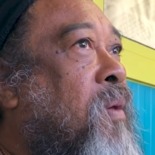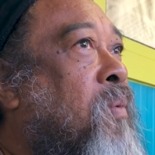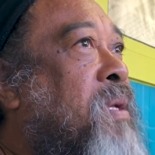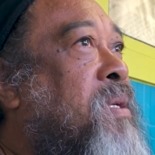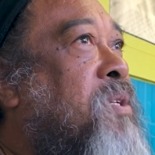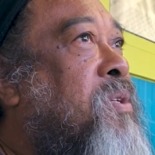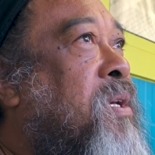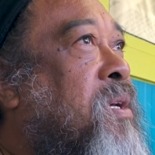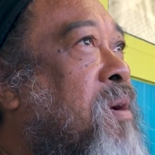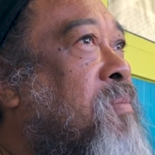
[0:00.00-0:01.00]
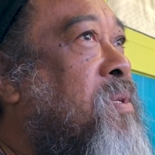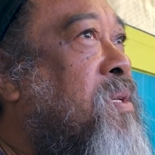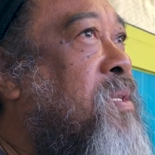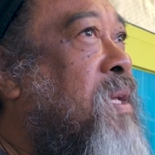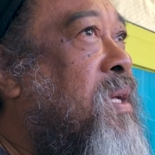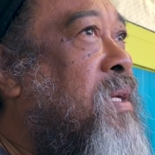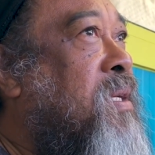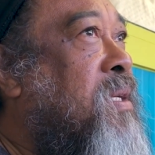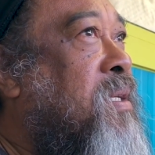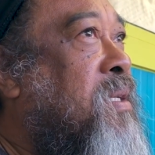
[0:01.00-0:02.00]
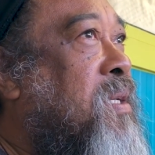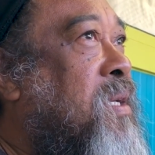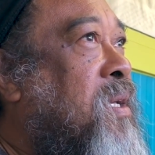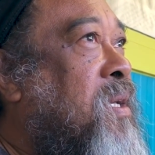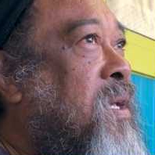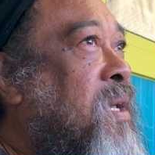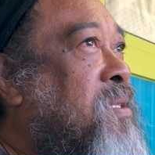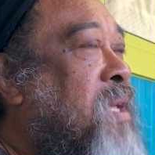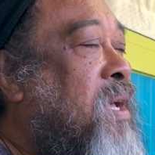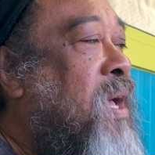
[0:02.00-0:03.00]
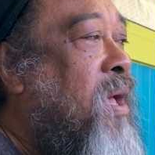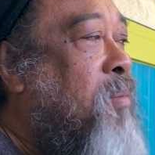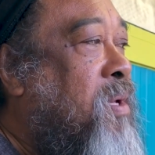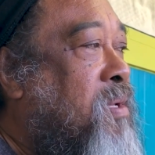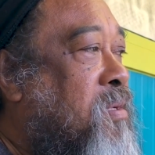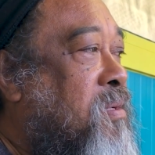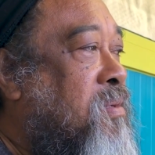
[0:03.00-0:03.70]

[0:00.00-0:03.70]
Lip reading: What actually comes is like, it's like a habit.